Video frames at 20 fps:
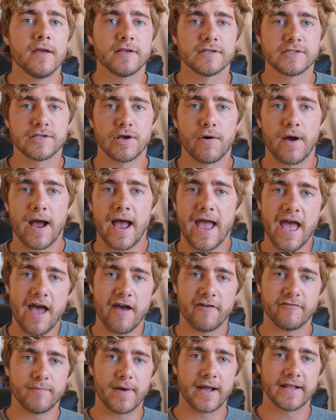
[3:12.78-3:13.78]
So I
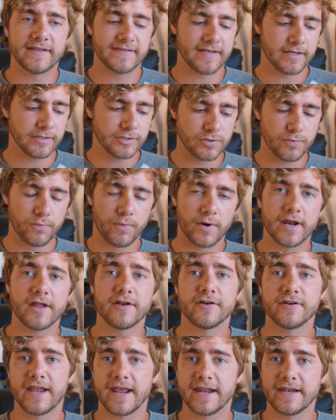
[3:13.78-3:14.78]
have mine set to
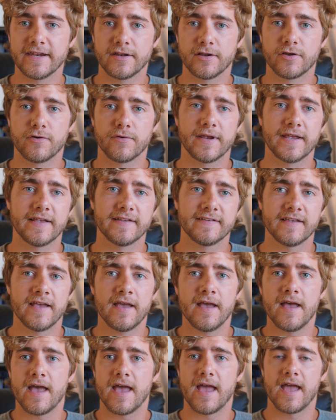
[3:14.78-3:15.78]
180 degrees
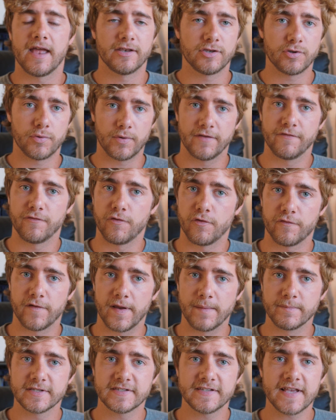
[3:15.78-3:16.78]
and 24
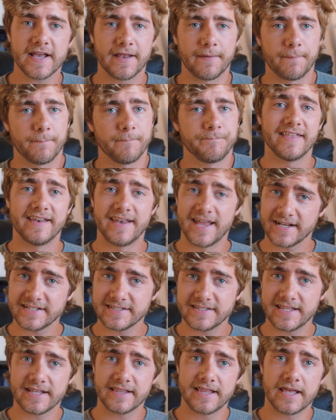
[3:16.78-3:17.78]
frames a second. The
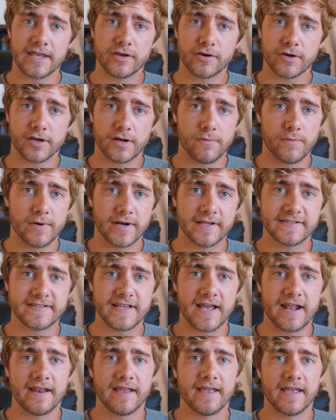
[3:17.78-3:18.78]
next thing that you're going to want to
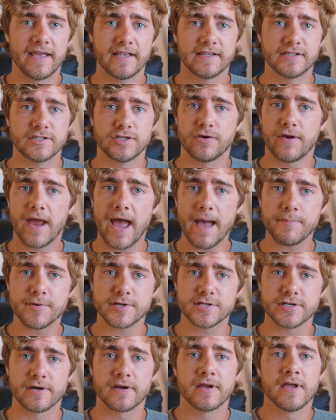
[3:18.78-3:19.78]
set is your
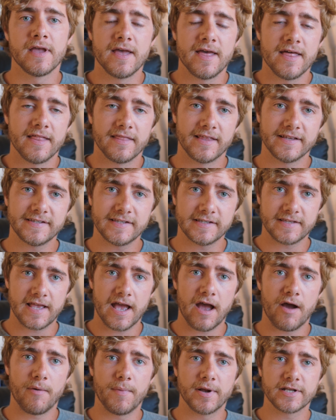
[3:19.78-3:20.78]
aperture. This is
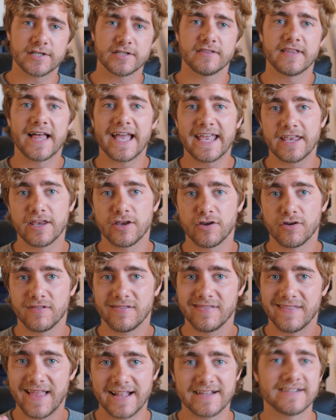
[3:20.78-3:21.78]
how much light your
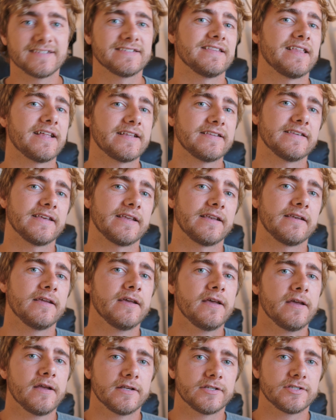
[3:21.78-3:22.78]
lens lets in.
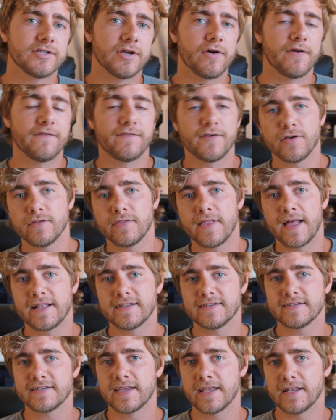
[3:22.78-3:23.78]
So if your
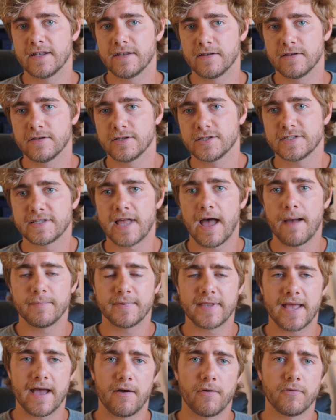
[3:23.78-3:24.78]
lens can
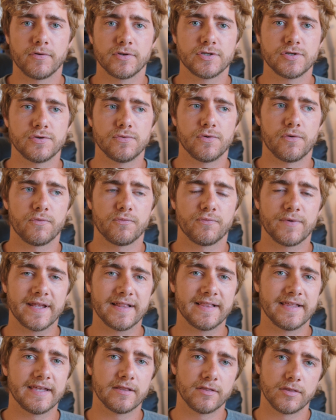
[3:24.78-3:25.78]
stop down to a
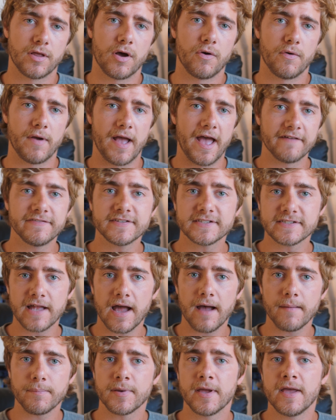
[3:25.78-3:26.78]
really low
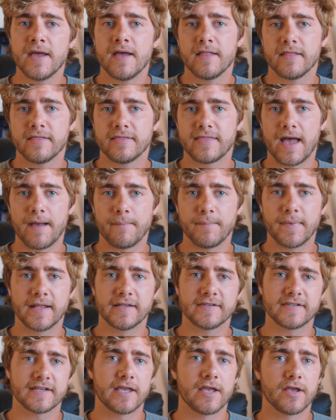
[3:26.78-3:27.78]
f-stop, that
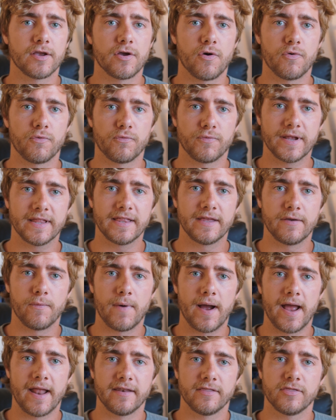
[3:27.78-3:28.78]
means it can go really
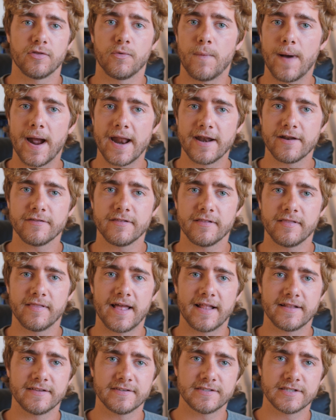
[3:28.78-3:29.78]
wide. The wider the
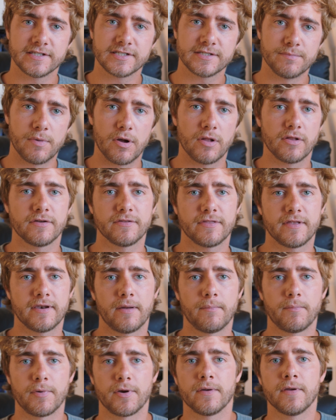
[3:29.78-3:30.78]
lens, the smaller the
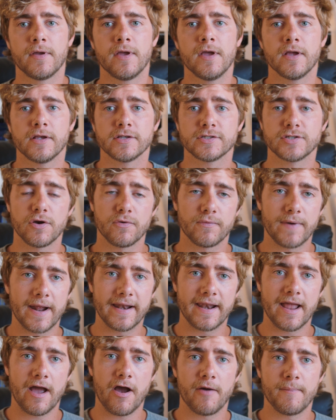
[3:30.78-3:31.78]
number. So
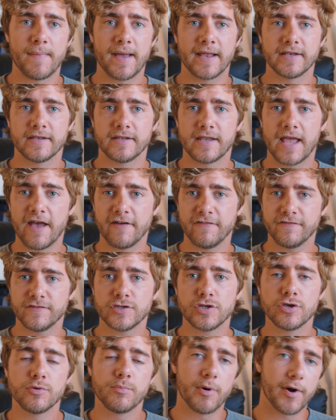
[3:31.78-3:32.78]
right now I'm at
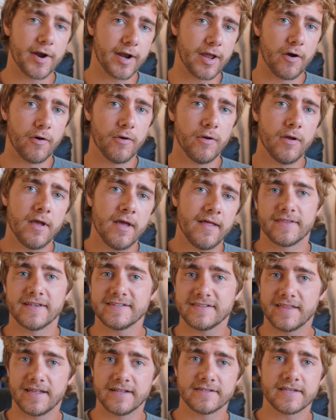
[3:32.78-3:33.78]
f2.0.
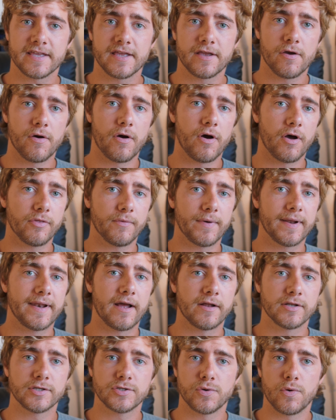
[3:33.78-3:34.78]
This lens can go all the way
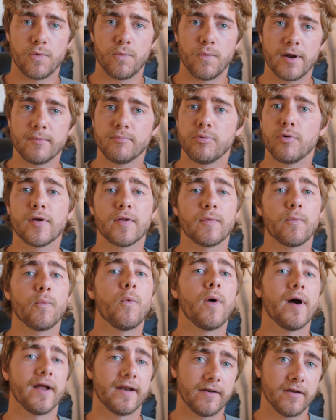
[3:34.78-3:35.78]
down to a
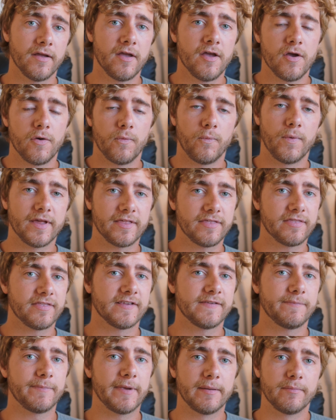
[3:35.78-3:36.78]
1.1 with
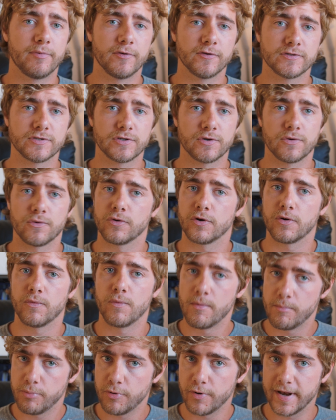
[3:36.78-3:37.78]
the speed booster or a
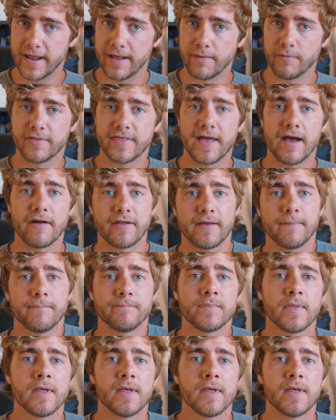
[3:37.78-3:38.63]
1.8 without it.